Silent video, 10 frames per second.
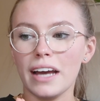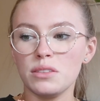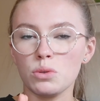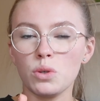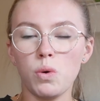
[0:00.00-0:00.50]
I
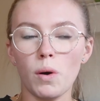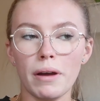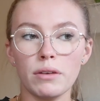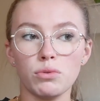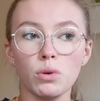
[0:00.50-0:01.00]
don't know what
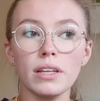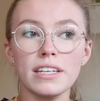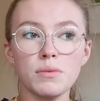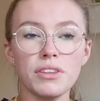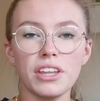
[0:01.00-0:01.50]
my role
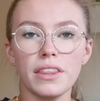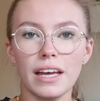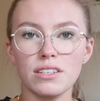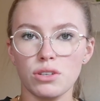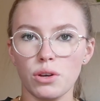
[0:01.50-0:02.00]
is within
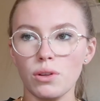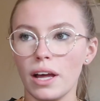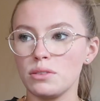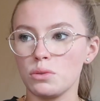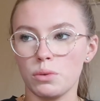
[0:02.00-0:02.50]
that school.
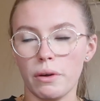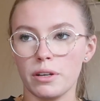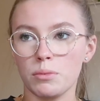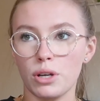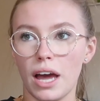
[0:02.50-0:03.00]
I don't know
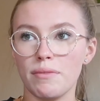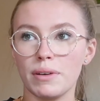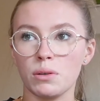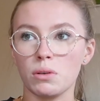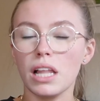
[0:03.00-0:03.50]
whether I'm going to have
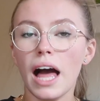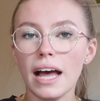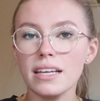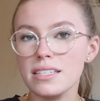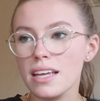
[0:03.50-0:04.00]
my own
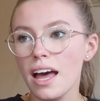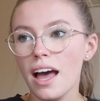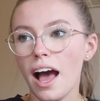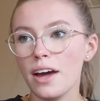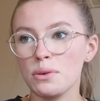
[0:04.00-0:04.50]
class.
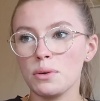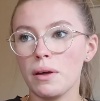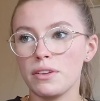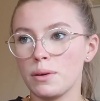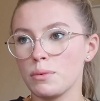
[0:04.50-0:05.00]
I don't know
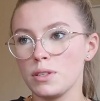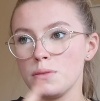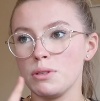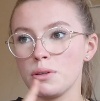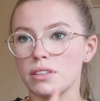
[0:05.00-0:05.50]
whether I'm going
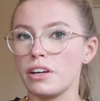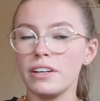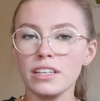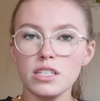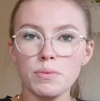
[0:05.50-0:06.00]
to be doing
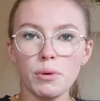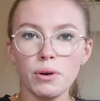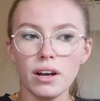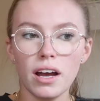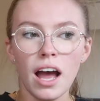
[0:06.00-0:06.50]
learning
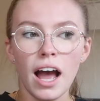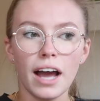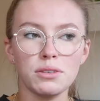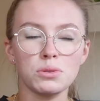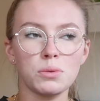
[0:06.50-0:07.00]
support.
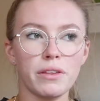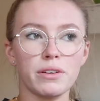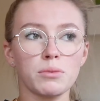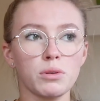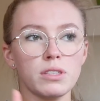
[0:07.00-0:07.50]
I don't know whether
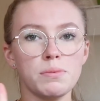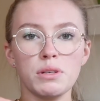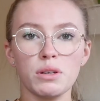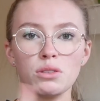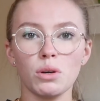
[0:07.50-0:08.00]
I'm going to be
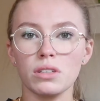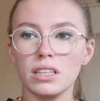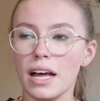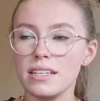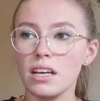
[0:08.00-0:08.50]
doing
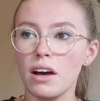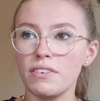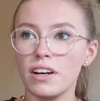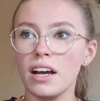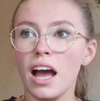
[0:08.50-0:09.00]
non-class
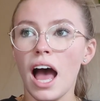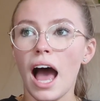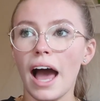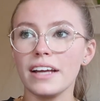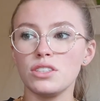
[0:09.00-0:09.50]
cover.
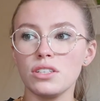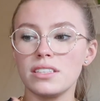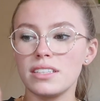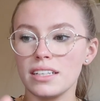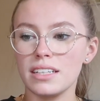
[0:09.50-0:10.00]
I
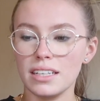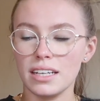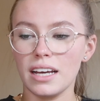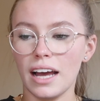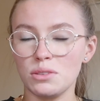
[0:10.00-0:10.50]

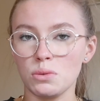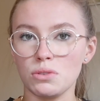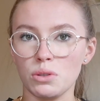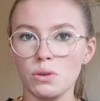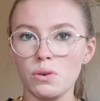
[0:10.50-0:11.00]

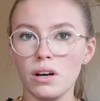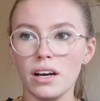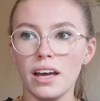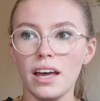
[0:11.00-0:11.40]
don't know.